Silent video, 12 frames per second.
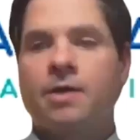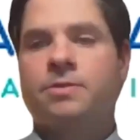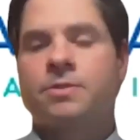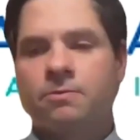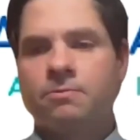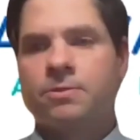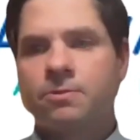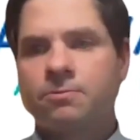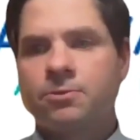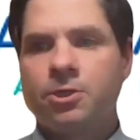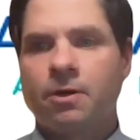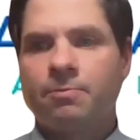so so
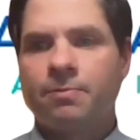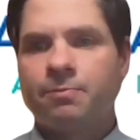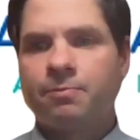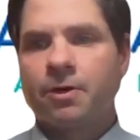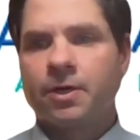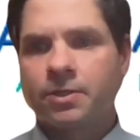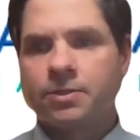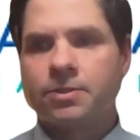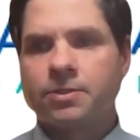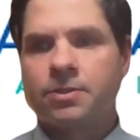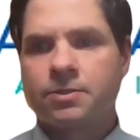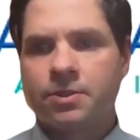Jump
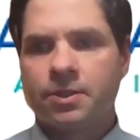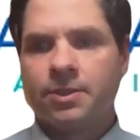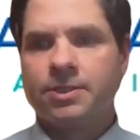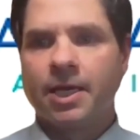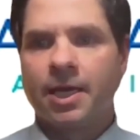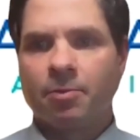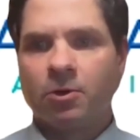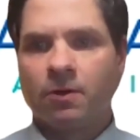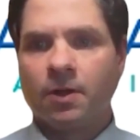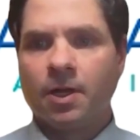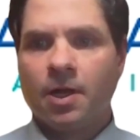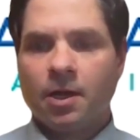brings to the
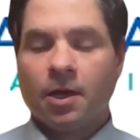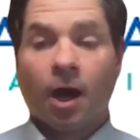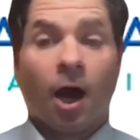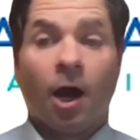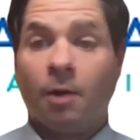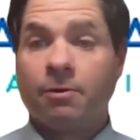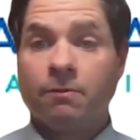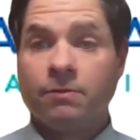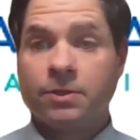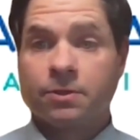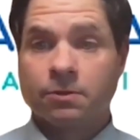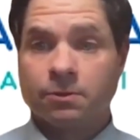table a
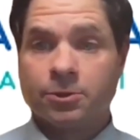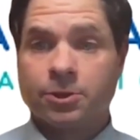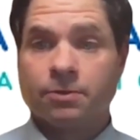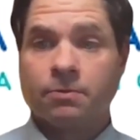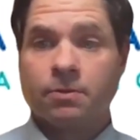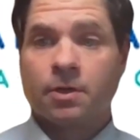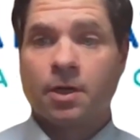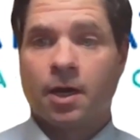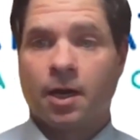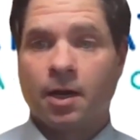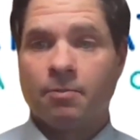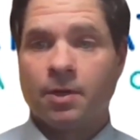proven solution
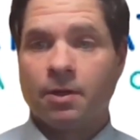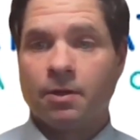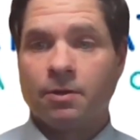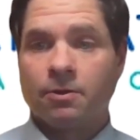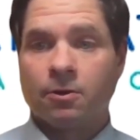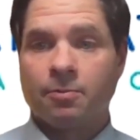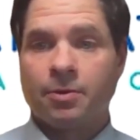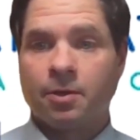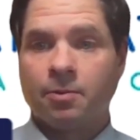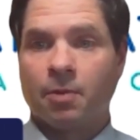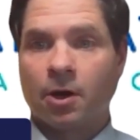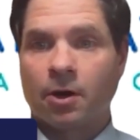um, in the
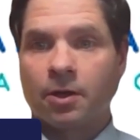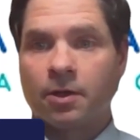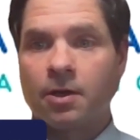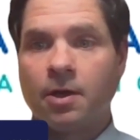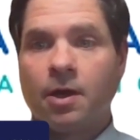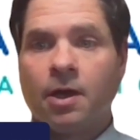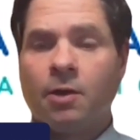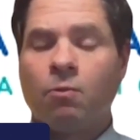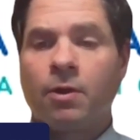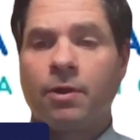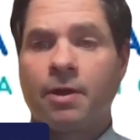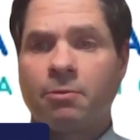European market,
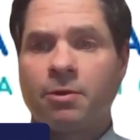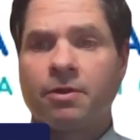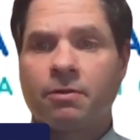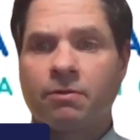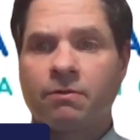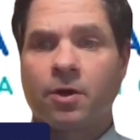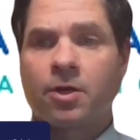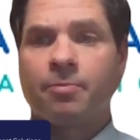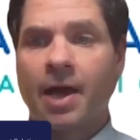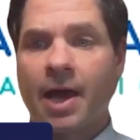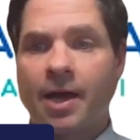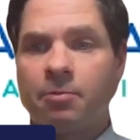and one that we think is very
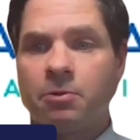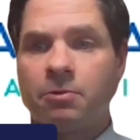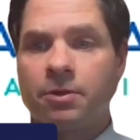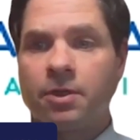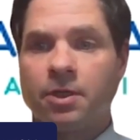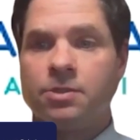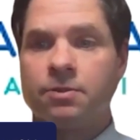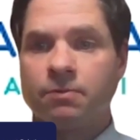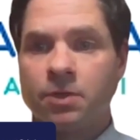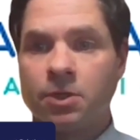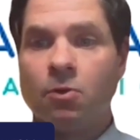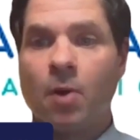compatible with the needs
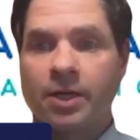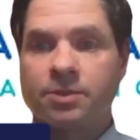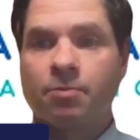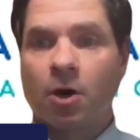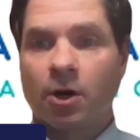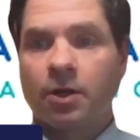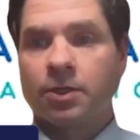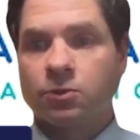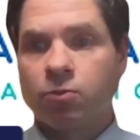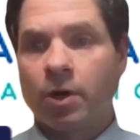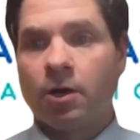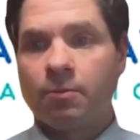of the US market
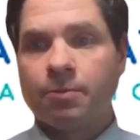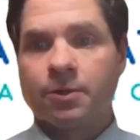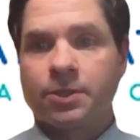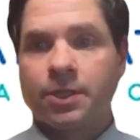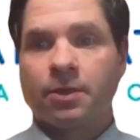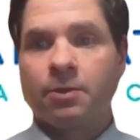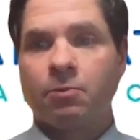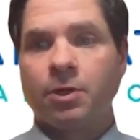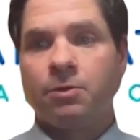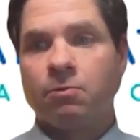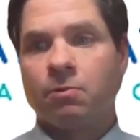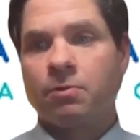as well, particularly
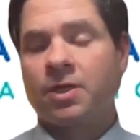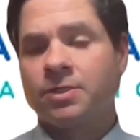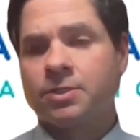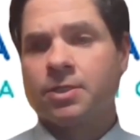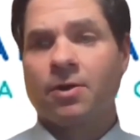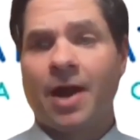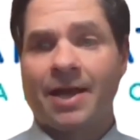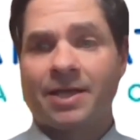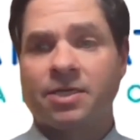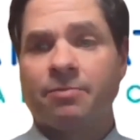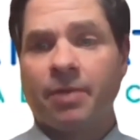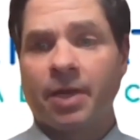when you consider
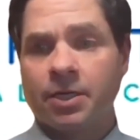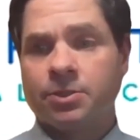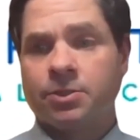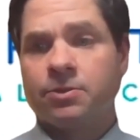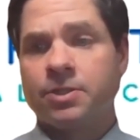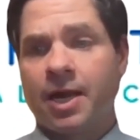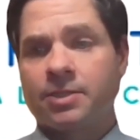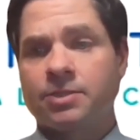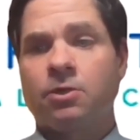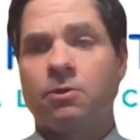asset managers and asset